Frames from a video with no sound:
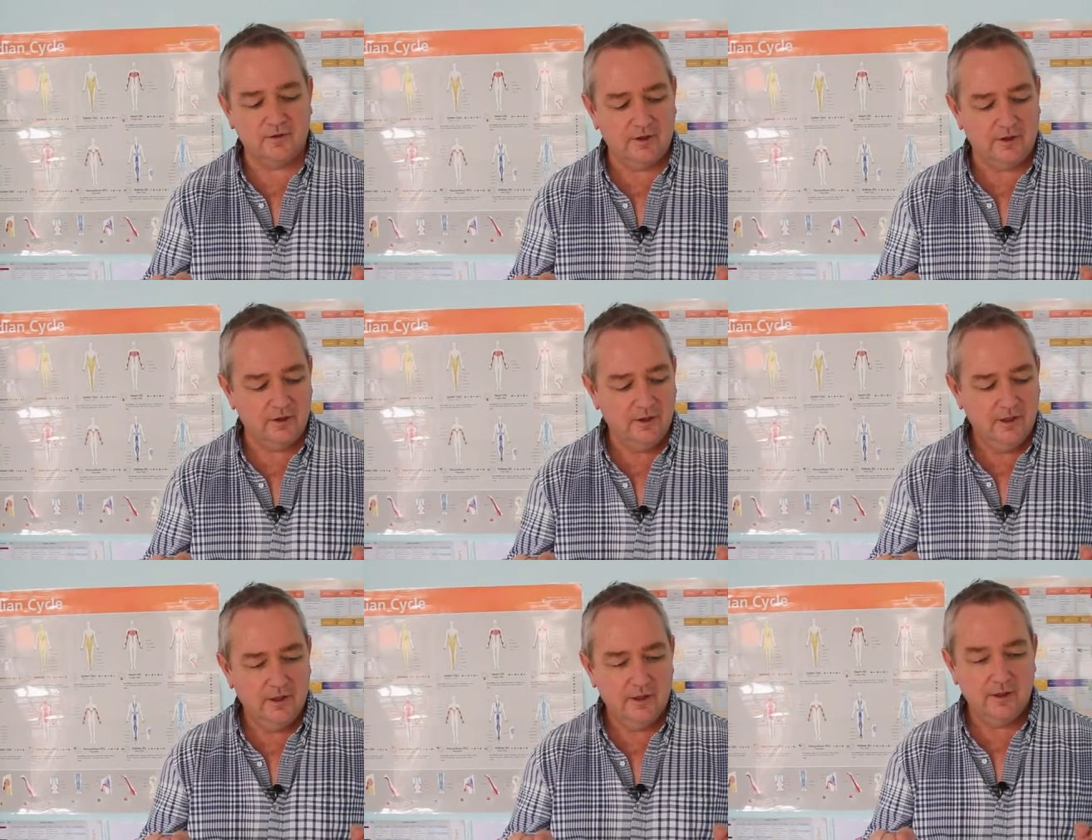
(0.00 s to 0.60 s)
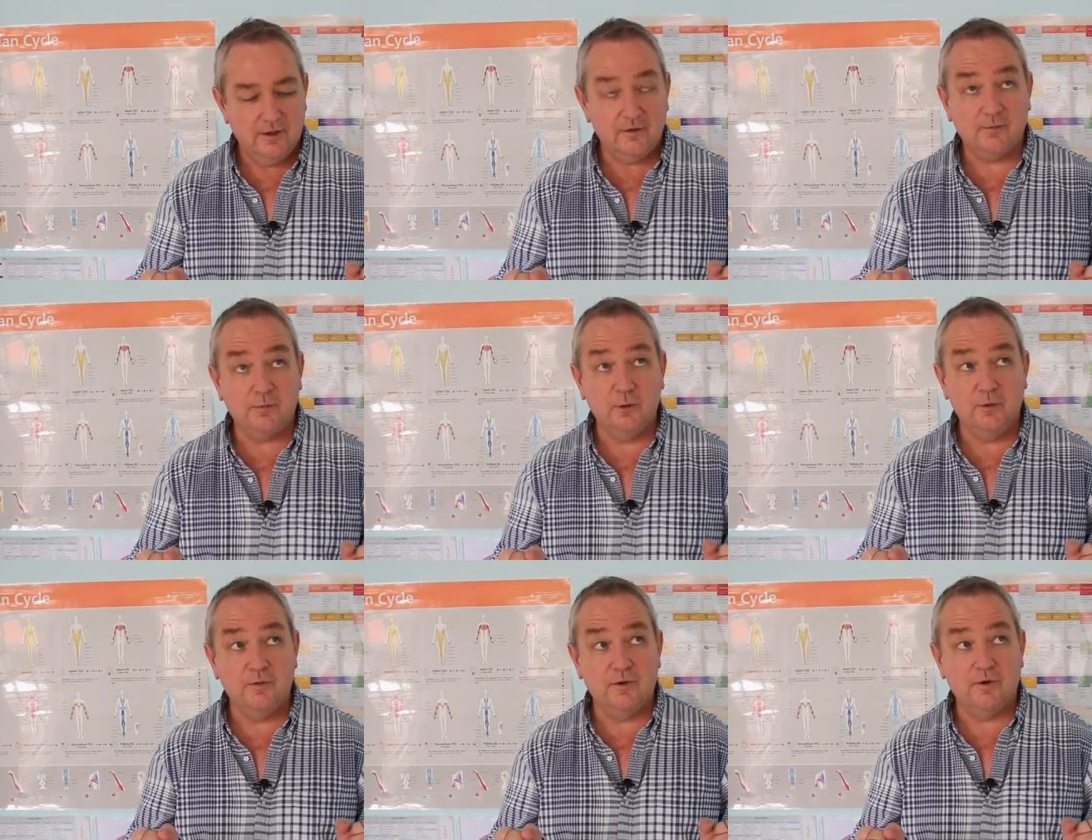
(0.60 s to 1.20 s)
So they're just
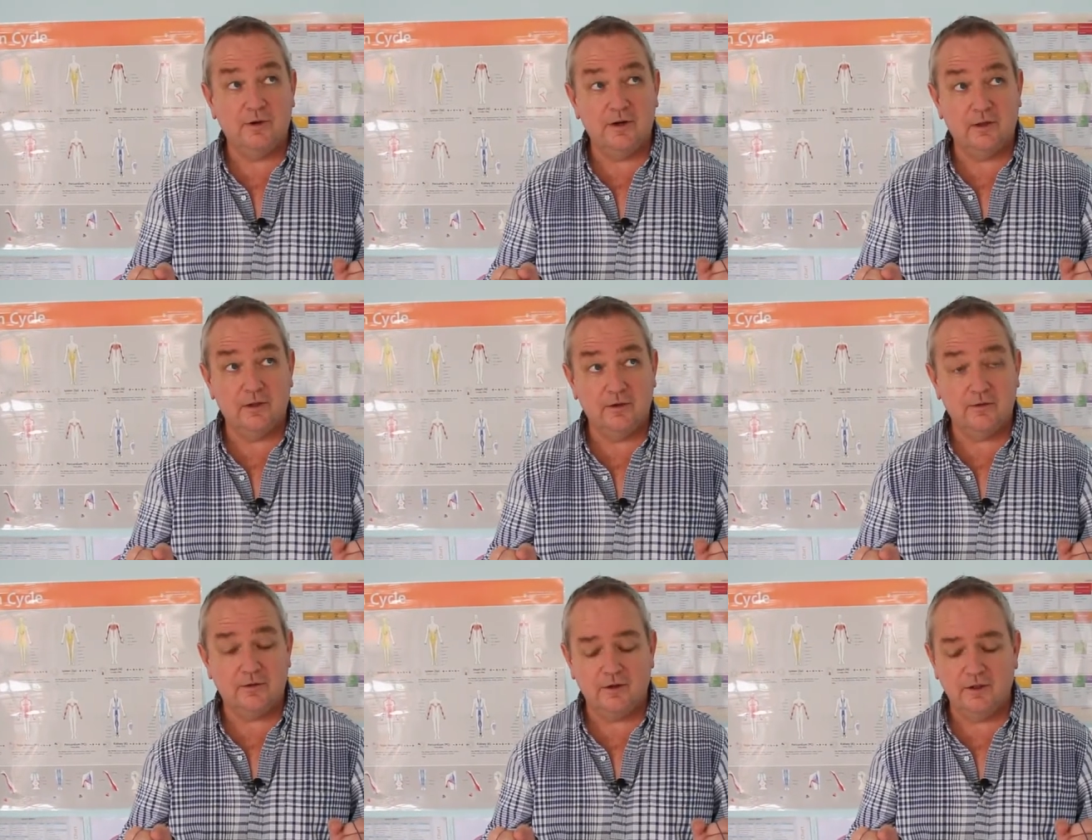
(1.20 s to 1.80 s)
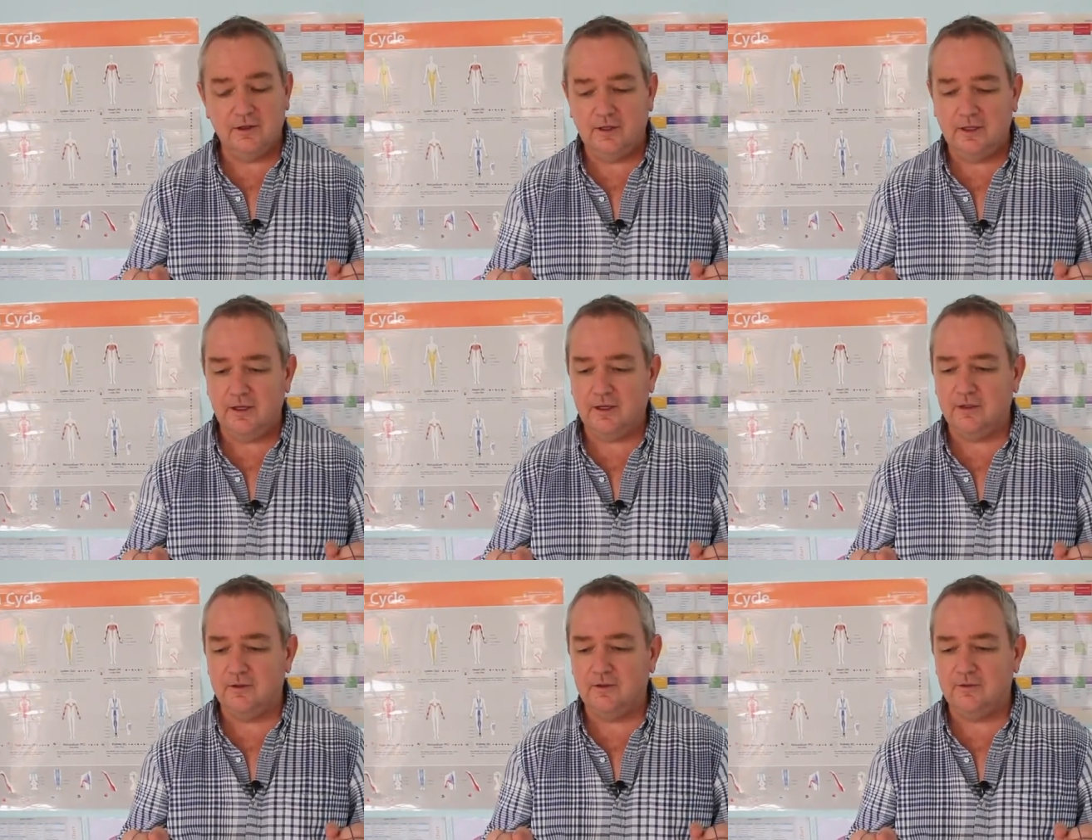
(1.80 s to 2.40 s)
moving around literally. The
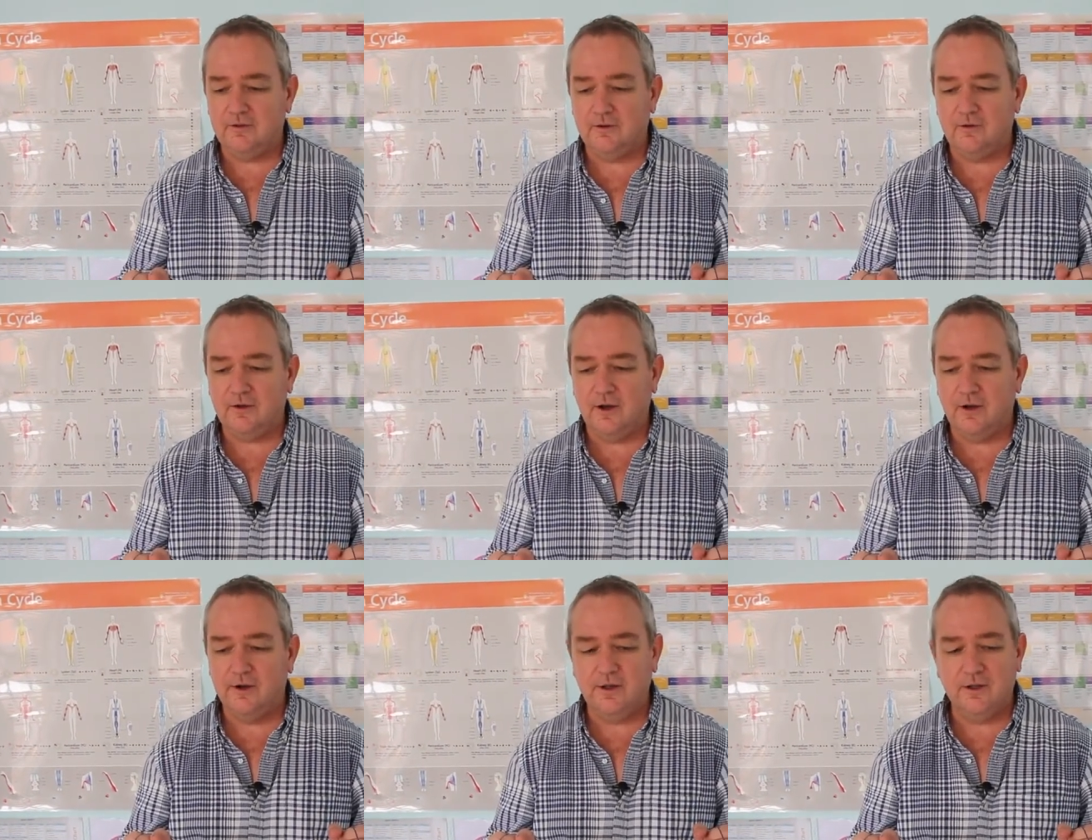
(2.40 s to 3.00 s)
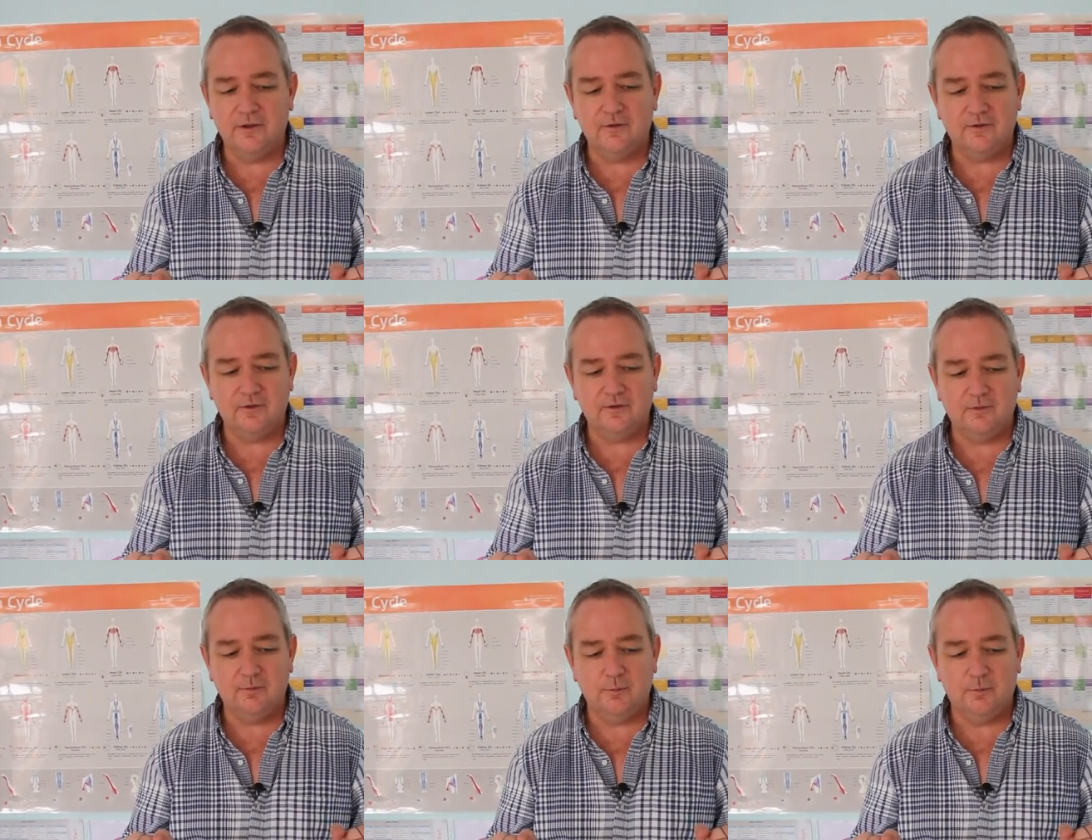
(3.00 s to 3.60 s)
air conditioner's going and
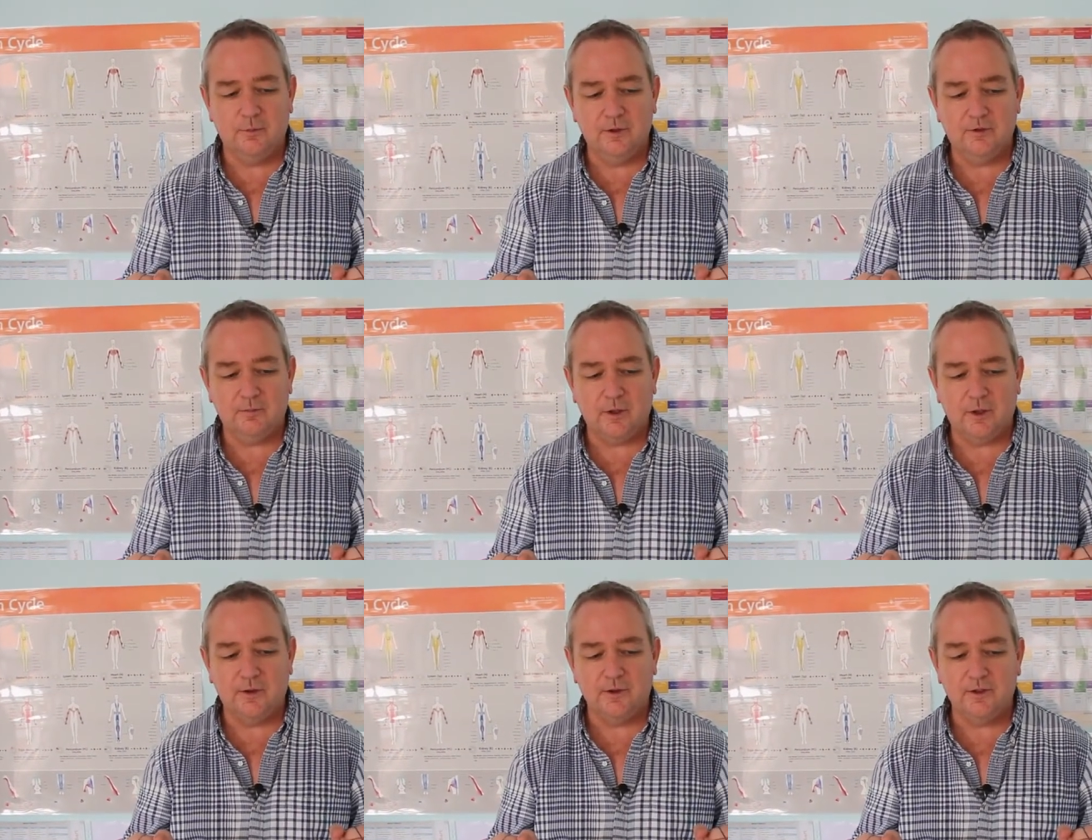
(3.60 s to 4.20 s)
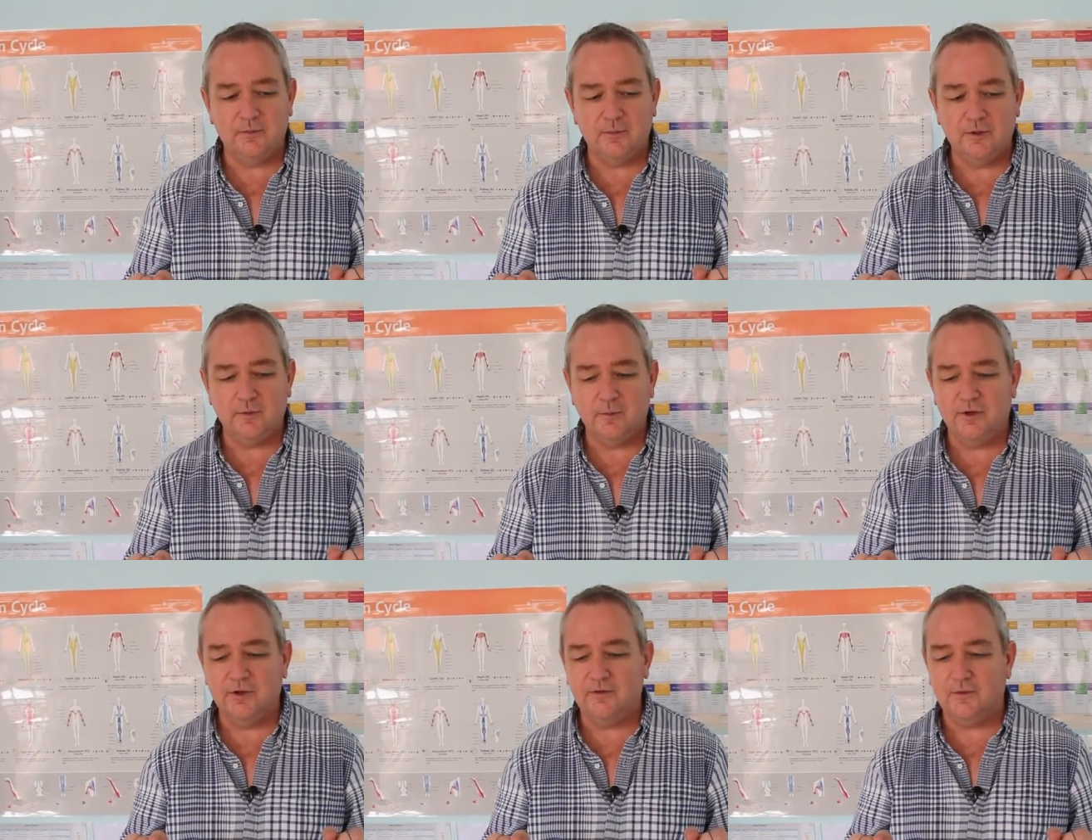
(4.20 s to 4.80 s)
it's blowing them in the
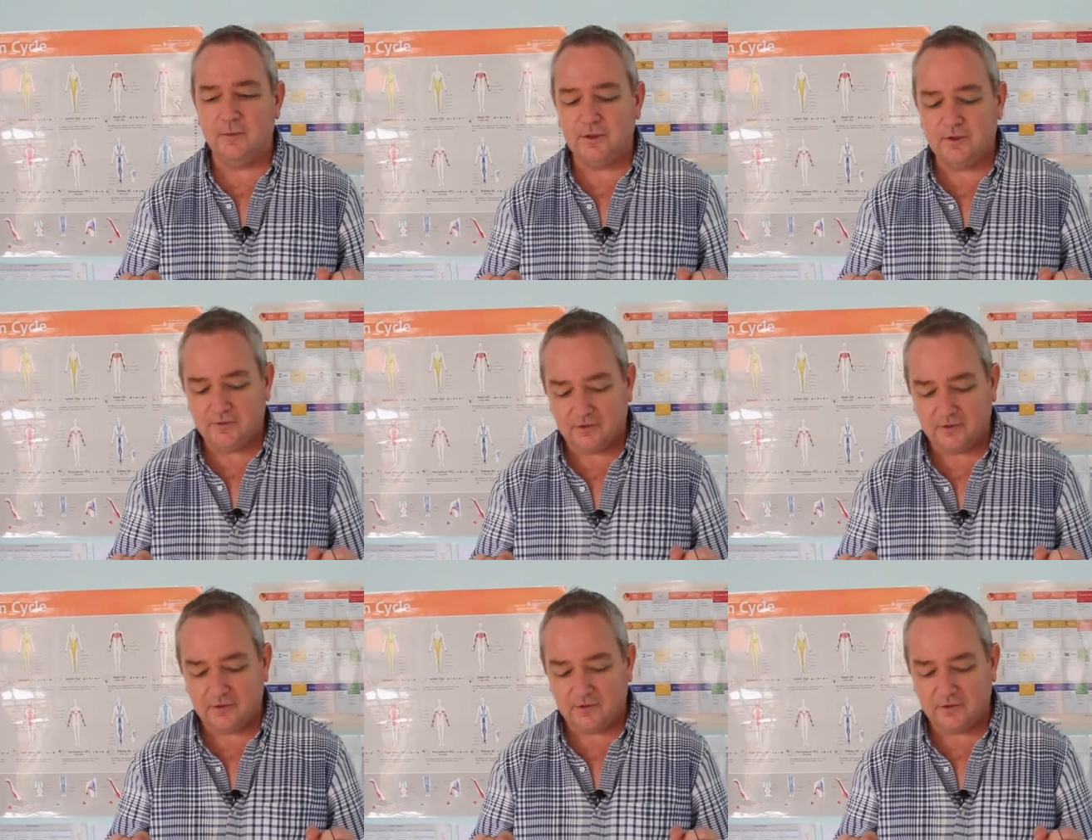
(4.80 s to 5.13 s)
breeze a bit.